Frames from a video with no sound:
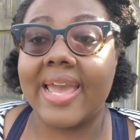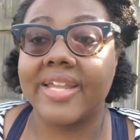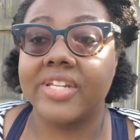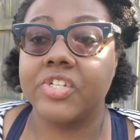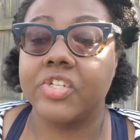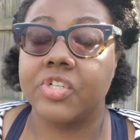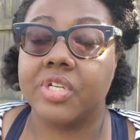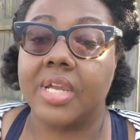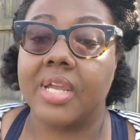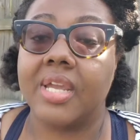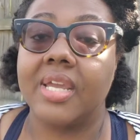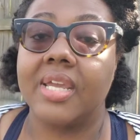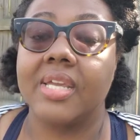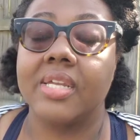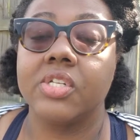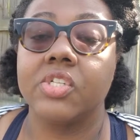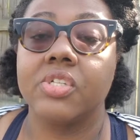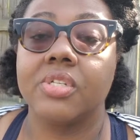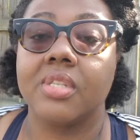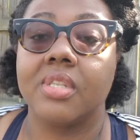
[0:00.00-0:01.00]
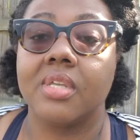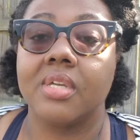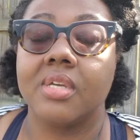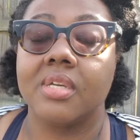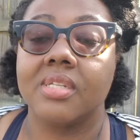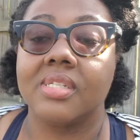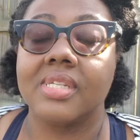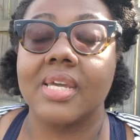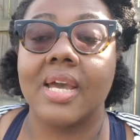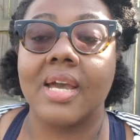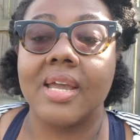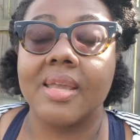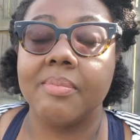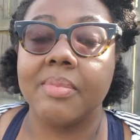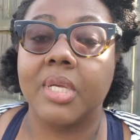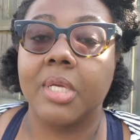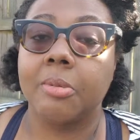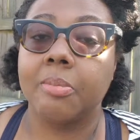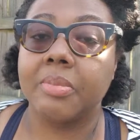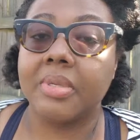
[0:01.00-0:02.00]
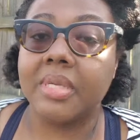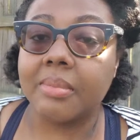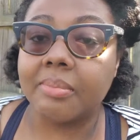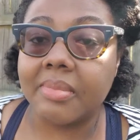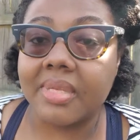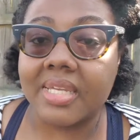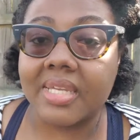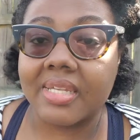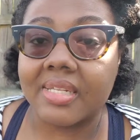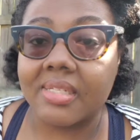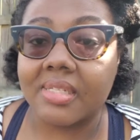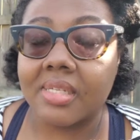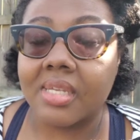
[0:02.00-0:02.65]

changed. The time commitment